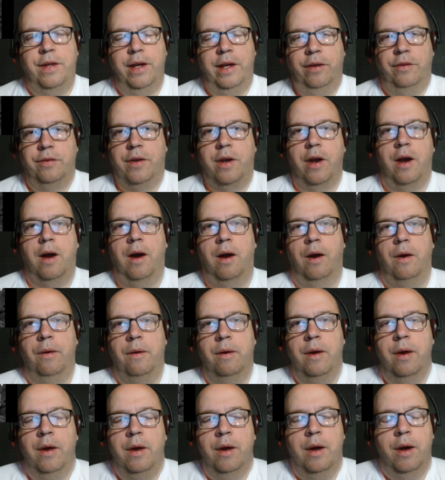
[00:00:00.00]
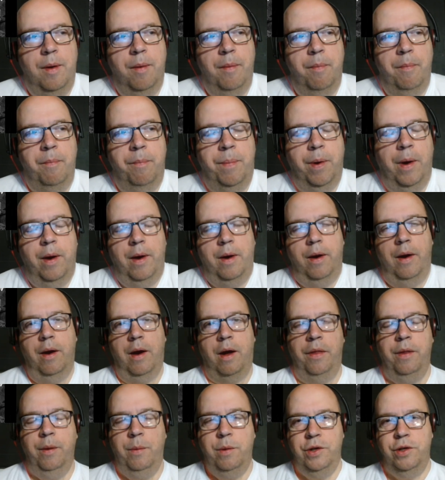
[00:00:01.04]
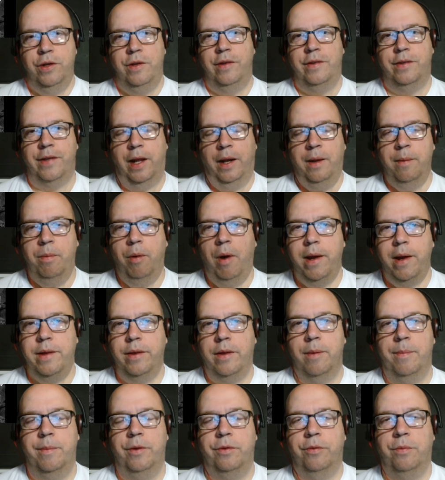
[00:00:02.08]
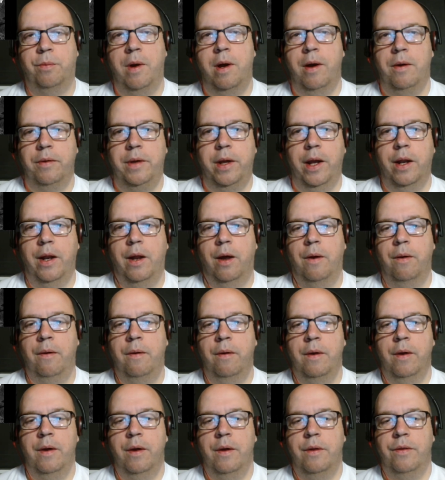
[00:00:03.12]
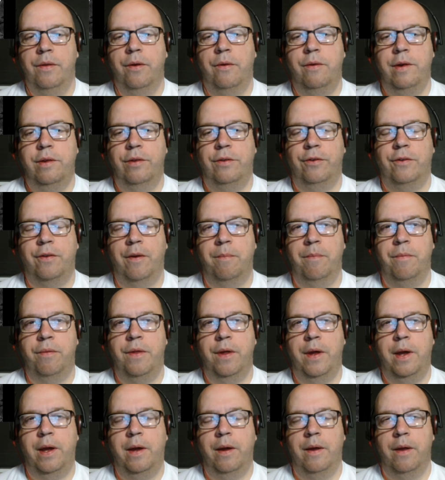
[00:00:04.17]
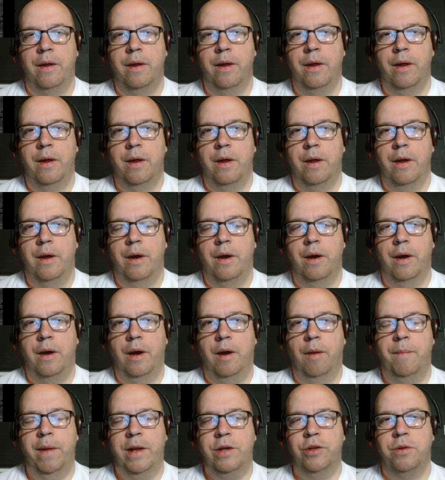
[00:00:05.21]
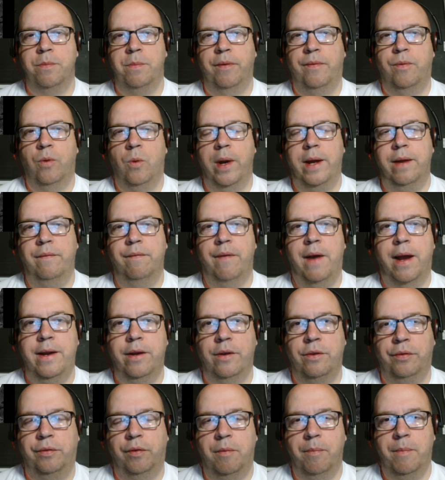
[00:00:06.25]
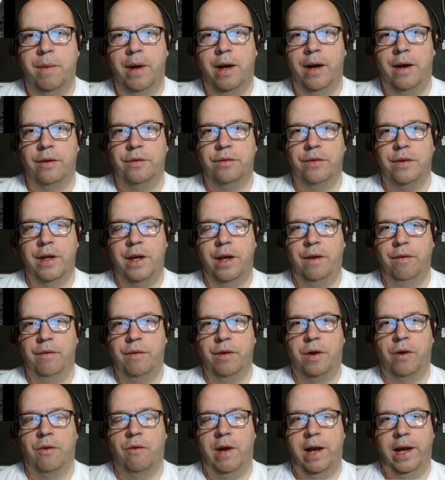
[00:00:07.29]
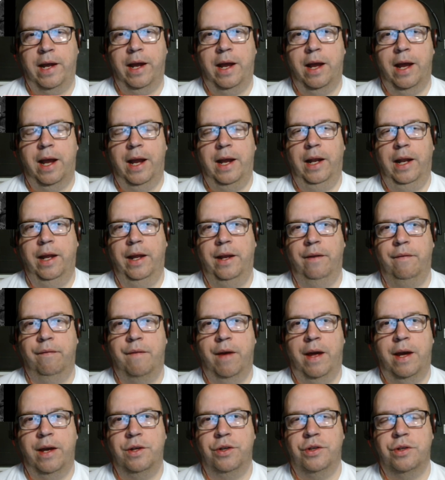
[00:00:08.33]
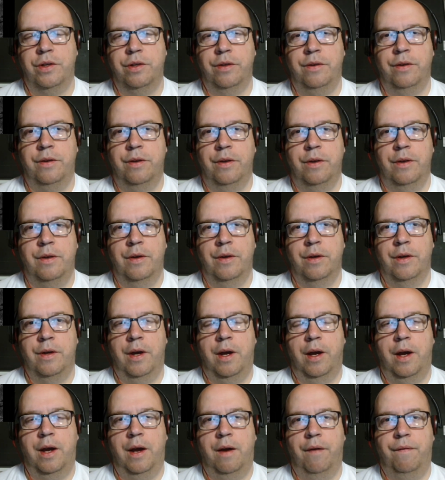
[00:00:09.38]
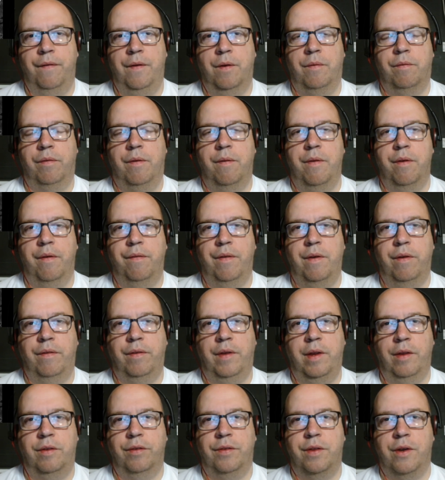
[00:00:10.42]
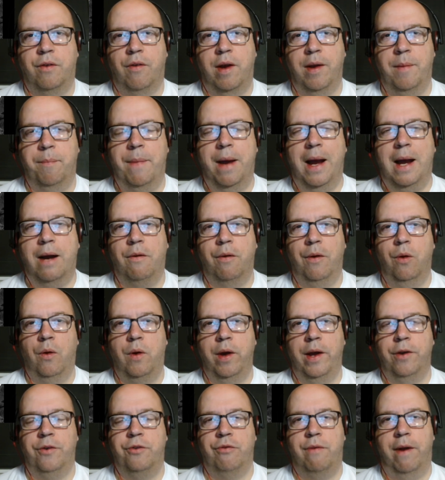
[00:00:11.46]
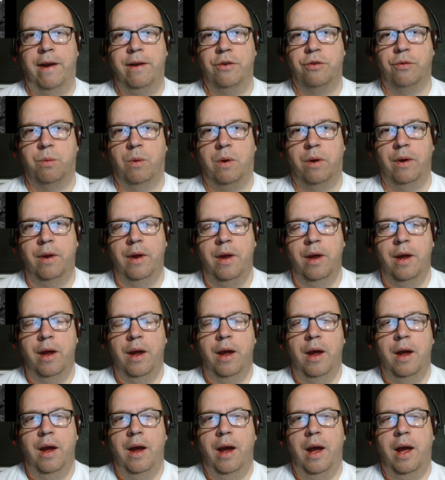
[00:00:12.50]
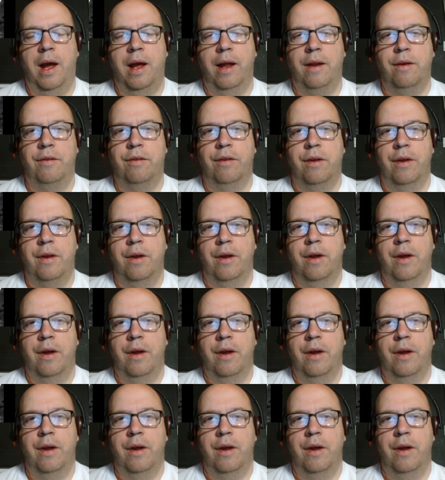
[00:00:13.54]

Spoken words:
things go, but I think we should celebrate them as well. You know, there is something. I mentioned before Invaders from Mars, the great alien invasion film from the 50s, the great paranoia-drenched one. And,